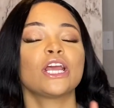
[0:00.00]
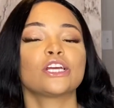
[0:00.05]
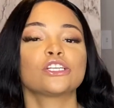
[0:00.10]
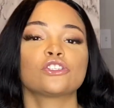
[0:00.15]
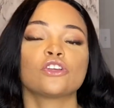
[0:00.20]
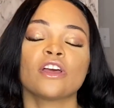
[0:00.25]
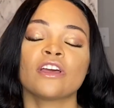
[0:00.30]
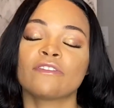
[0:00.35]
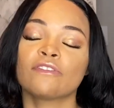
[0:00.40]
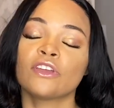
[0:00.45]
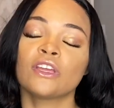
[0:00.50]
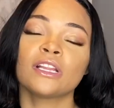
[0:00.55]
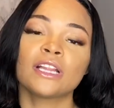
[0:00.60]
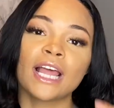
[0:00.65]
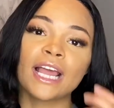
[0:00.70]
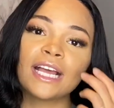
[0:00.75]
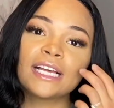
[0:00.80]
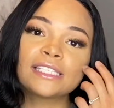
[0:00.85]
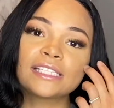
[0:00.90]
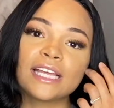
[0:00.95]
So if you, like
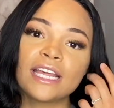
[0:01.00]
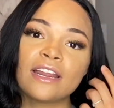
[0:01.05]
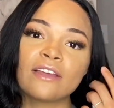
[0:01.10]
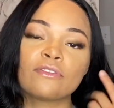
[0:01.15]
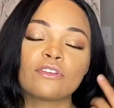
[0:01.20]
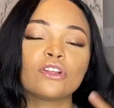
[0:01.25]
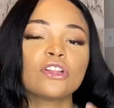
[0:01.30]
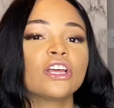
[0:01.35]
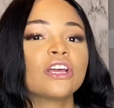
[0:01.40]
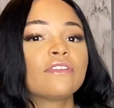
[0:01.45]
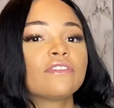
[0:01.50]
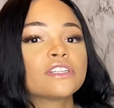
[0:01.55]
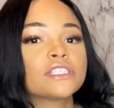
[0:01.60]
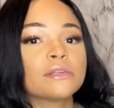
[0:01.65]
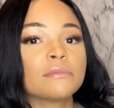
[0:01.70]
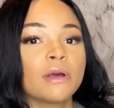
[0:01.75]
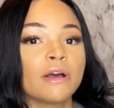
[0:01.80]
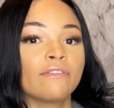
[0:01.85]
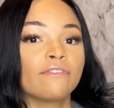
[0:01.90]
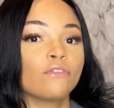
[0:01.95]
I said, if you're looking for
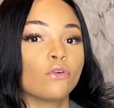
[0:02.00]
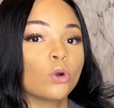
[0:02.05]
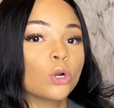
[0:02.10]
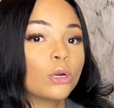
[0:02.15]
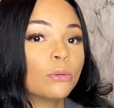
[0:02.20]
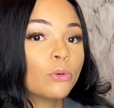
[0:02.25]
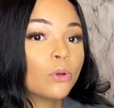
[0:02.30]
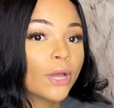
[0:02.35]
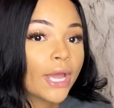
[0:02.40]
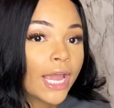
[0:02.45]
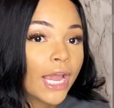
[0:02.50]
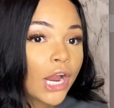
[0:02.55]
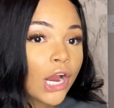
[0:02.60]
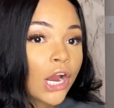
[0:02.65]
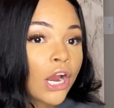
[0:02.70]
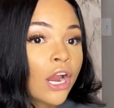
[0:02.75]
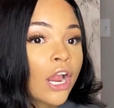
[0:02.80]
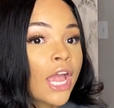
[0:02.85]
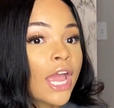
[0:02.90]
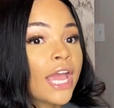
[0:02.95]
some affordable
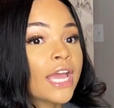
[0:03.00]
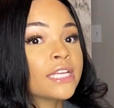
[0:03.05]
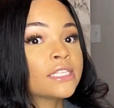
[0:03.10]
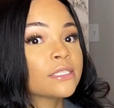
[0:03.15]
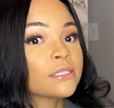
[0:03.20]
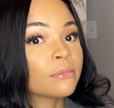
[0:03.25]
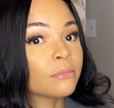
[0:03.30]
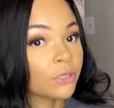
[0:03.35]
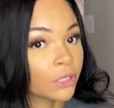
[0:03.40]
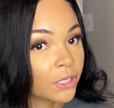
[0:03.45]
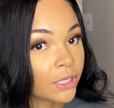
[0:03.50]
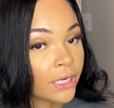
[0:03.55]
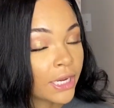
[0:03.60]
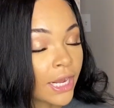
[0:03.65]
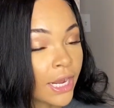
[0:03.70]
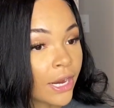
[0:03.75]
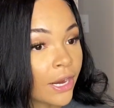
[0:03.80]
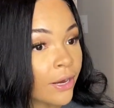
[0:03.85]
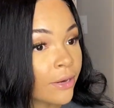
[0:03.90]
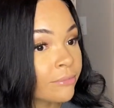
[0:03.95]
hair and some good
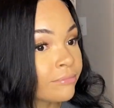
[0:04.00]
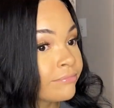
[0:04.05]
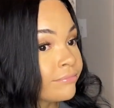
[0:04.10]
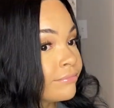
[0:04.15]
hair,